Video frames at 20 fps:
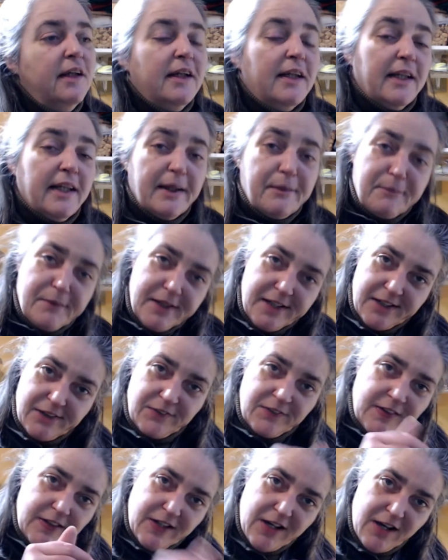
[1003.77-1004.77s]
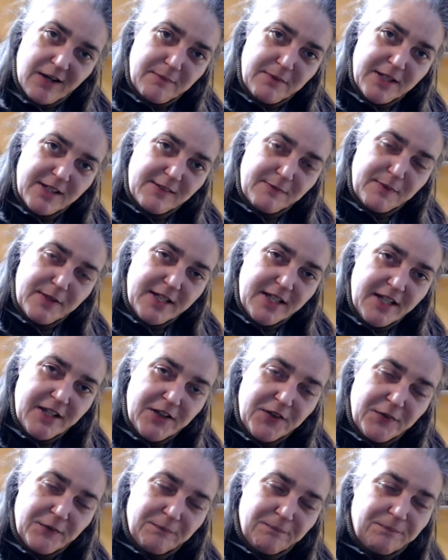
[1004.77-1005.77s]
Let me know in the comments
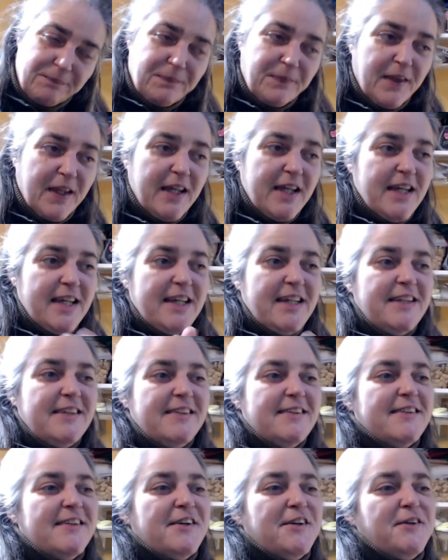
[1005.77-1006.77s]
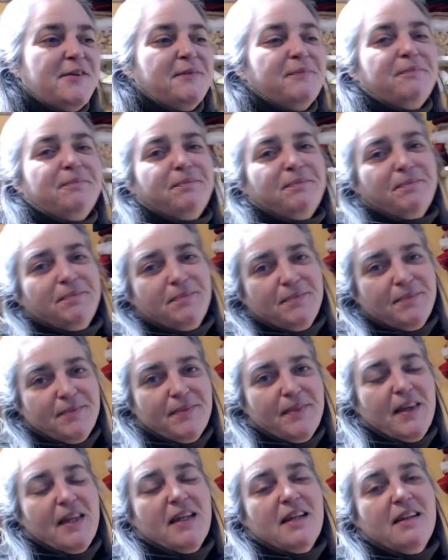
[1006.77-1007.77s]
below. So,
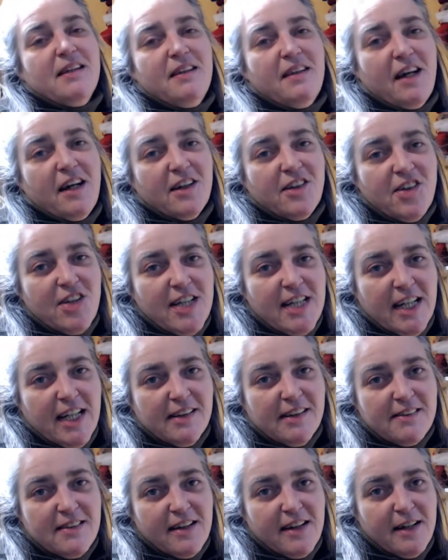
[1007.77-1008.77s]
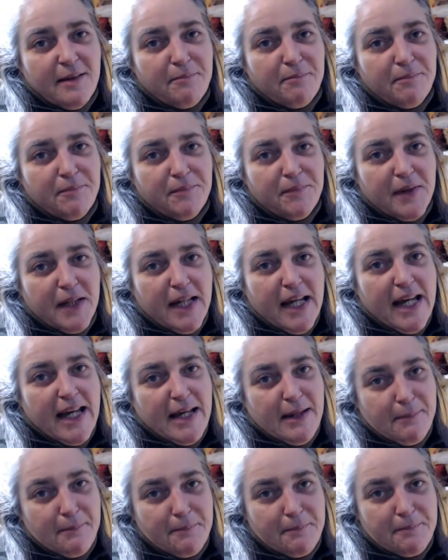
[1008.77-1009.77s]
talk to you next time.
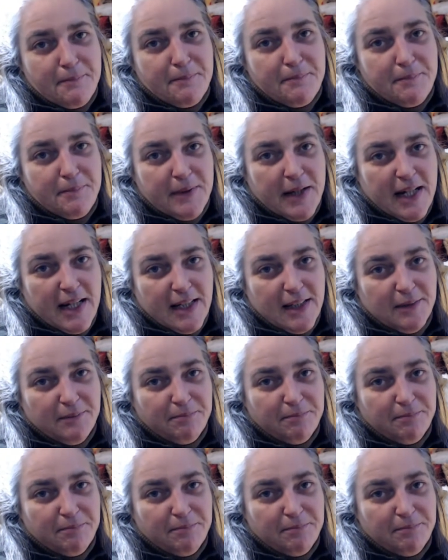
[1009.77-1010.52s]
Okay, bye.